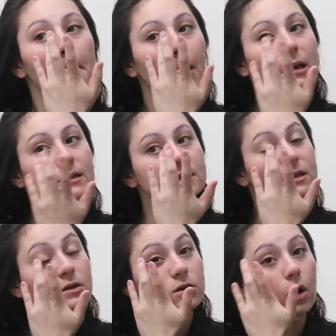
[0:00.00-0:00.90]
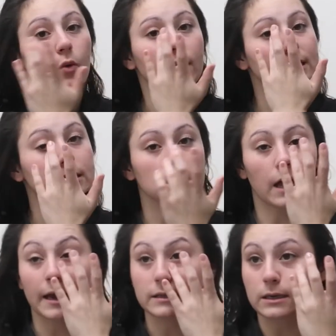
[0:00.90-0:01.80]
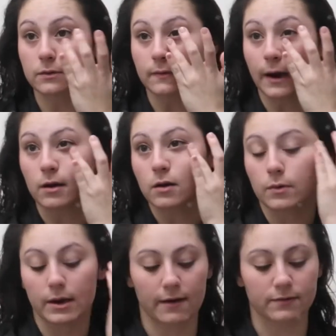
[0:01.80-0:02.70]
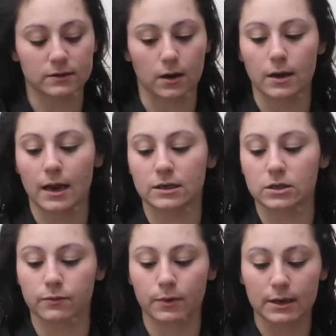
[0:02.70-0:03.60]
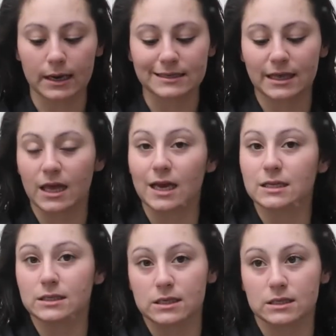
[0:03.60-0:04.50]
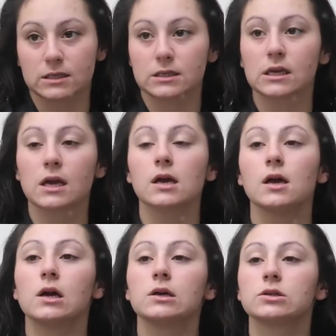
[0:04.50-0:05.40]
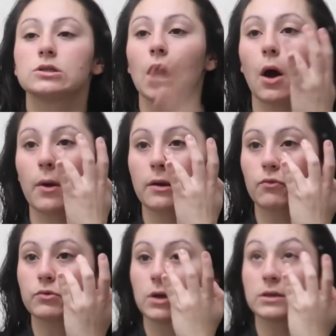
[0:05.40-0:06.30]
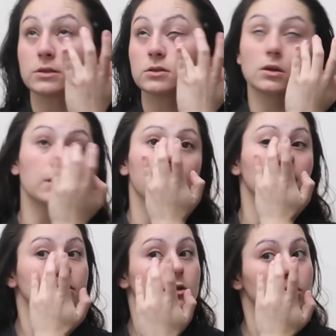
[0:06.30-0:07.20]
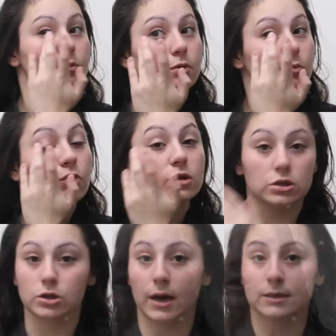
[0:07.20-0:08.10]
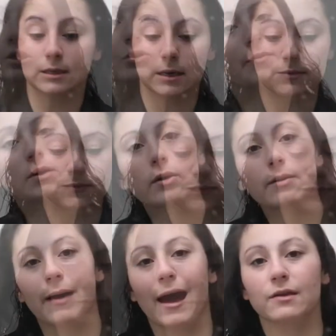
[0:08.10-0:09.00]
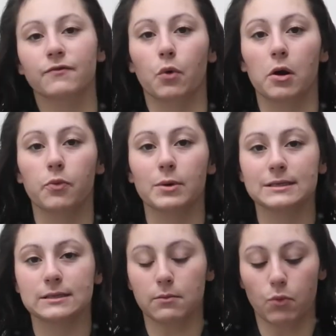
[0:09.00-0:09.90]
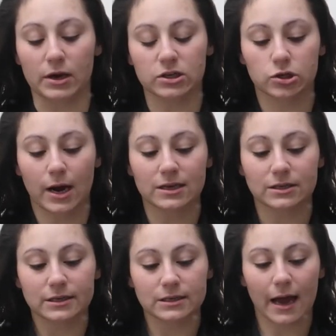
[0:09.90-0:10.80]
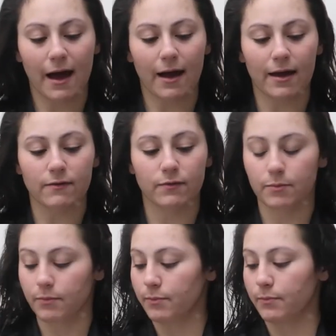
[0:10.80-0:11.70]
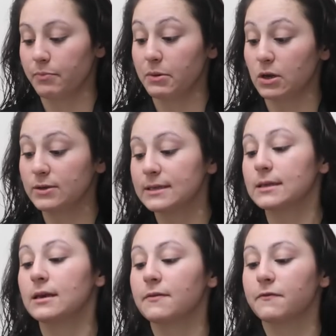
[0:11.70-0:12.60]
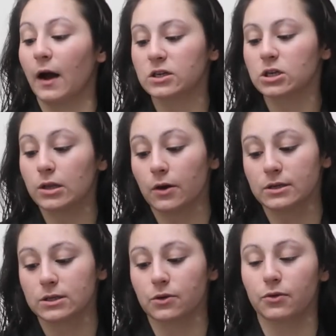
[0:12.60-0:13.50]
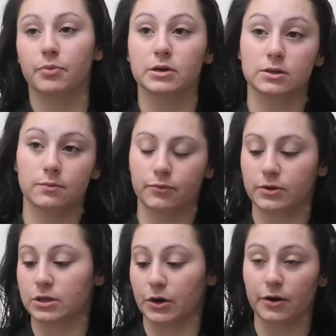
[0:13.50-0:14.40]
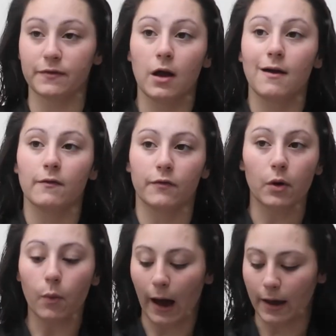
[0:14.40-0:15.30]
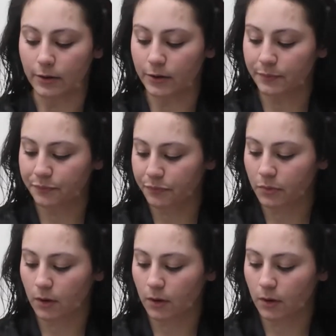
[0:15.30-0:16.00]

My concealer always glides like right on when I have this on and it's a really nice thick consistency. So it it's like super moisturizing. I'm going back and forth with some moisturizers. I've been using the Fresh Lotus Youth Pres Preserve for a while.